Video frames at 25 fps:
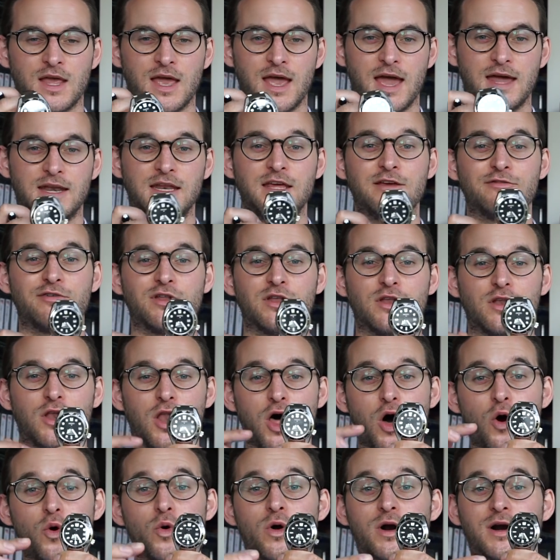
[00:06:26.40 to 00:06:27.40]
And even
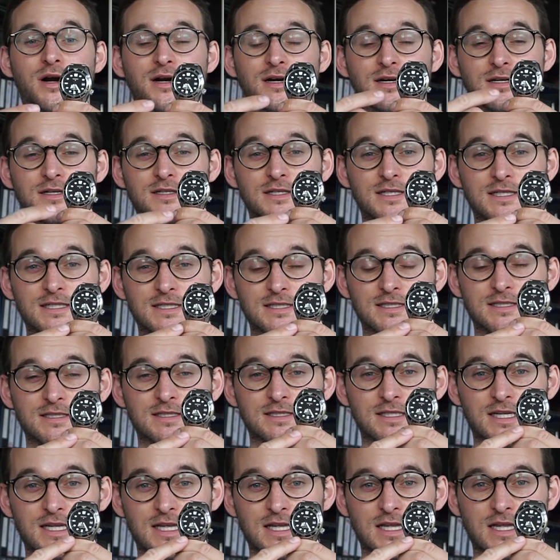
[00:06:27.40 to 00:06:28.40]
lower
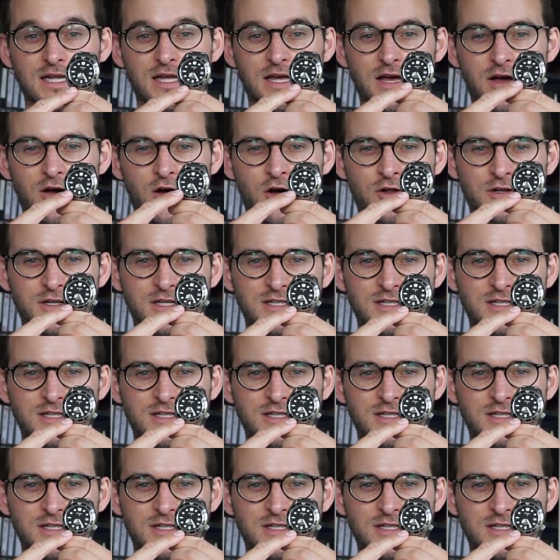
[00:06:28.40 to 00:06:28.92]
on